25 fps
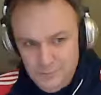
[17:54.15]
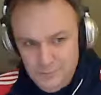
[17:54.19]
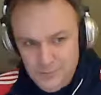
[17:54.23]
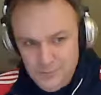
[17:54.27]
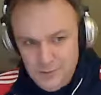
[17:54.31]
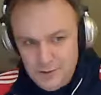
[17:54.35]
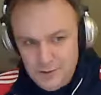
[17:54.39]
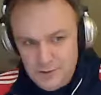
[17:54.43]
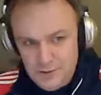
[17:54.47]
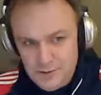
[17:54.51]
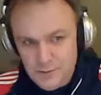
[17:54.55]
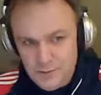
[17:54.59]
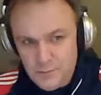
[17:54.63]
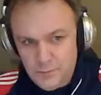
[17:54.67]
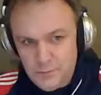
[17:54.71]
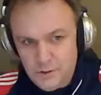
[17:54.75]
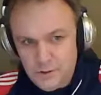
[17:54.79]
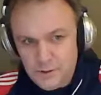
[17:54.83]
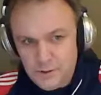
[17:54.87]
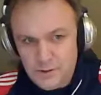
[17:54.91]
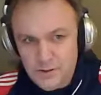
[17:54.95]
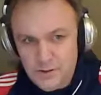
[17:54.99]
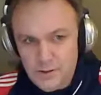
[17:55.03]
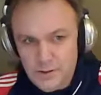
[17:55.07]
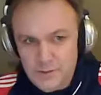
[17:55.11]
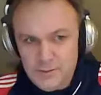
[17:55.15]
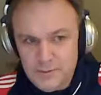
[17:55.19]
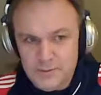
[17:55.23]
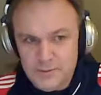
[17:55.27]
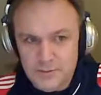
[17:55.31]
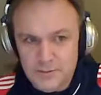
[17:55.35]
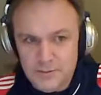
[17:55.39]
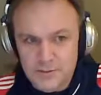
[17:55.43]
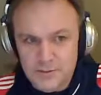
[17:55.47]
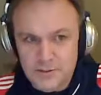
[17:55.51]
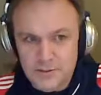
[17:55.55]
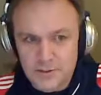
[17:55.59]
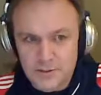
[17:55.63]
It's the winner of Columbus
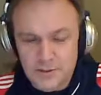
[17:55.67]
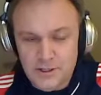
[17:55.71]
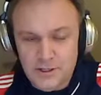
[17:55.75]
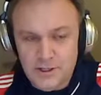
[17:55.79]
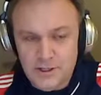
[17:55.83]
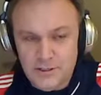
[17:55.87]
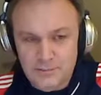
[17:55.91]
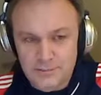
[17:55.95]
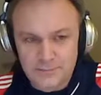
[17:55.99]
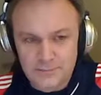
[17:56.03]
versus Atlanta.